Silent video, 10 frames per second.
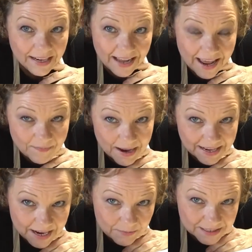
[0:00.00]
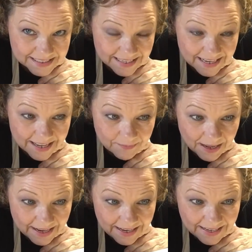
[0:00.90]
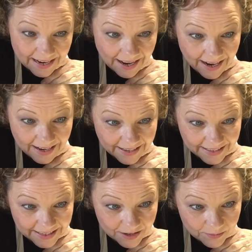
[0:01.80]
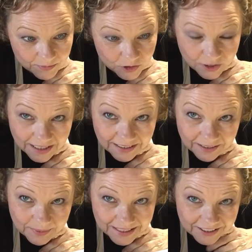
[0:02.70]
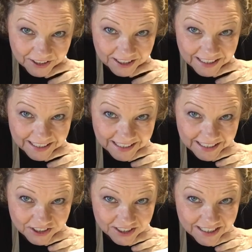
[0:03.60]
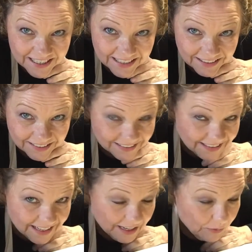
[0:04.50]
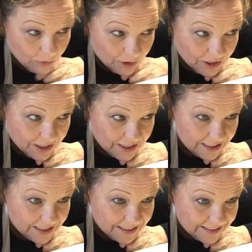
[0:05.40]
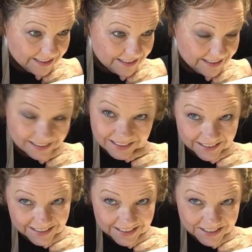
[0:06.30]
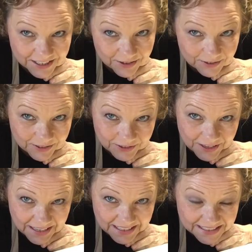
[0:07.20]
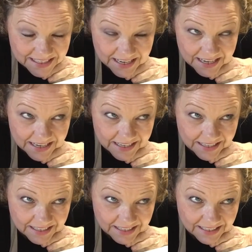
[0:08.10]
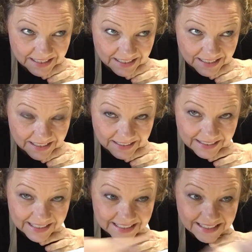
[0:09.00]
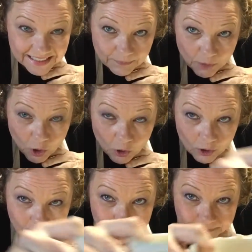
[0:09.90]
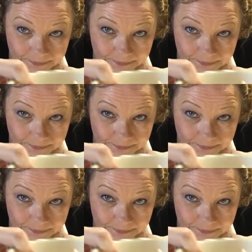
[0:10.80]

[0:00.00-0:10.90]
got my camera set up and I am doing a little bit of cooking in the kitchen and I thought that I would share it with you guys. This bowl